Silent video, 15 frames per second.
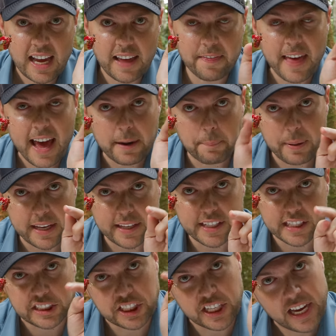And that
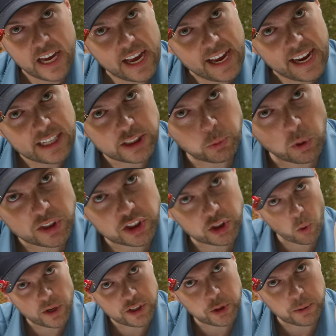appendage, it's what's
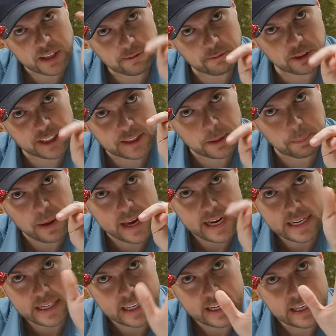going to inflict the
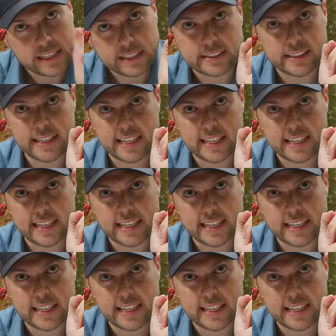pain in